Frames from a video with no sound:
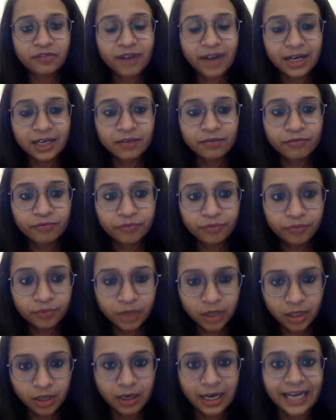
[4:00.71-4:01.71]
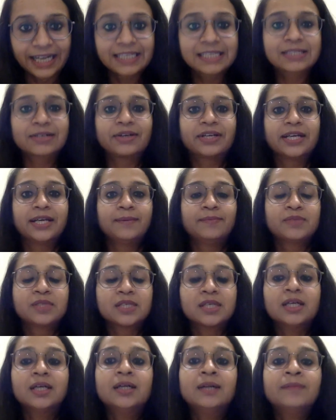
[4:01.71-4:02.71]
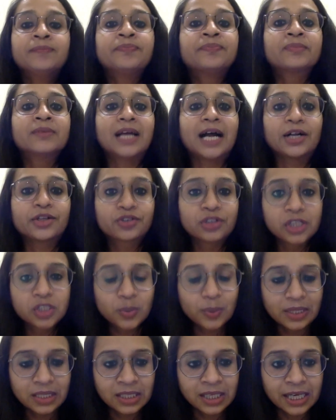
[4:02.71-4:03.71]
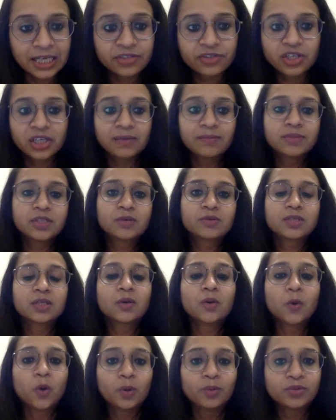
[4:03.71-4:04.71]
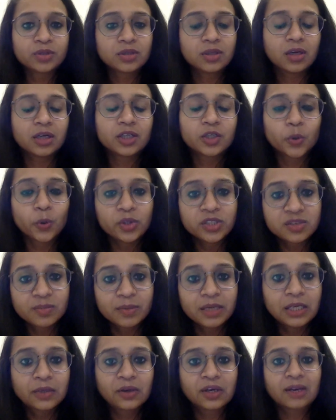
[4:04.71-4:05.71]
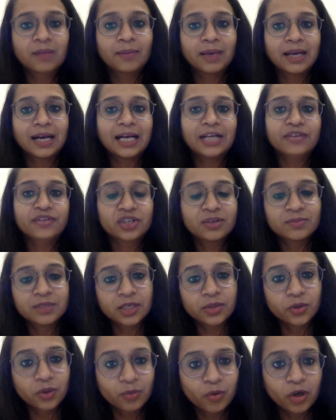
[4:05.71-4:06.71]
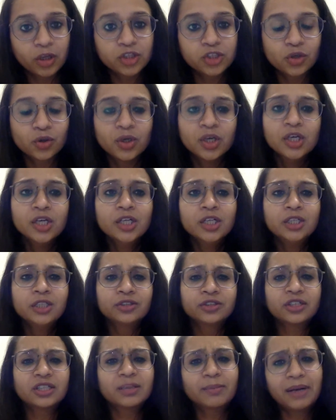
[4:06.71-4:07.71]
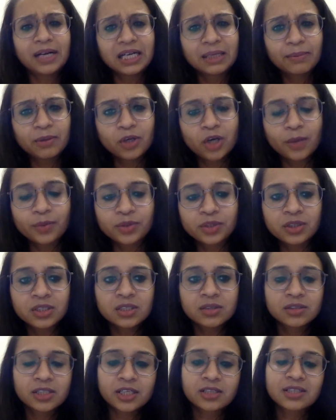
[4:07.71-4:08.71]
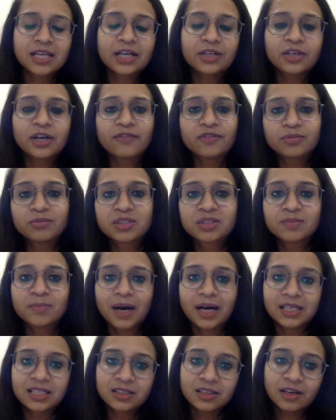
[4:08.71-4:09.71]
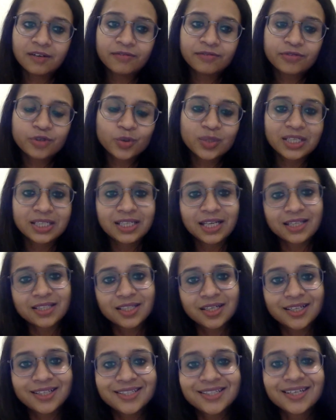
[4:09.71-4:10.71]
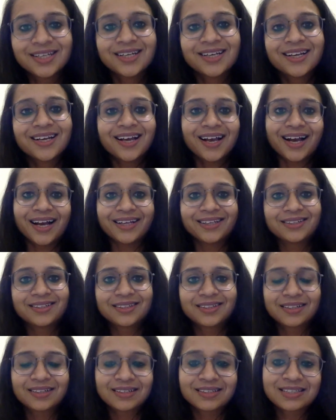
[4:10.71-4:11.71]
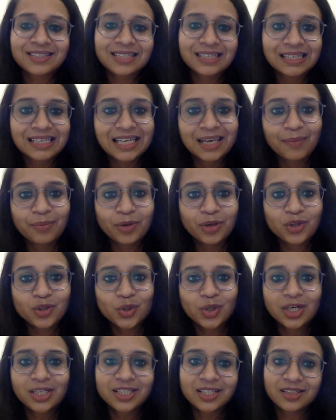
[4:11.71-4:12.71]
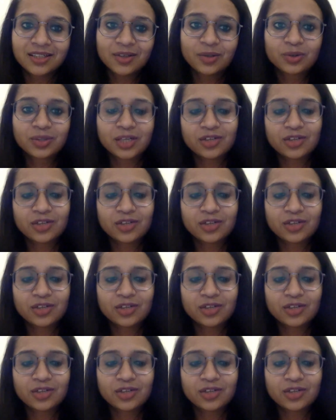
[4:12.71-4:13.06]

fat ice creams, natural sweetened ice creams, using home toned milk, you can make ice creams at home also. So there are multiple options, just that you have to be smart enough to eat desserts and still keep your sugars under good